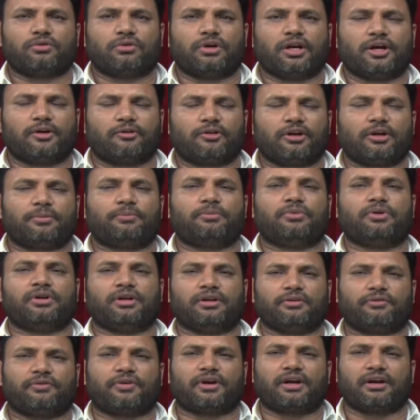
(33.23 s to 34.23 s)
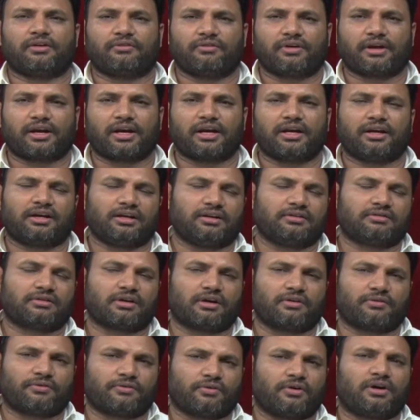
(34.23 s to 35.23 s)
to develop different varieties
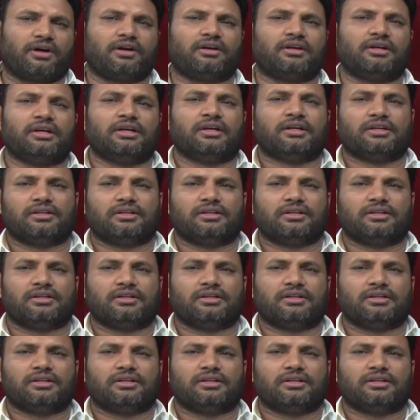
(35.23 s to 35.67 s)
of what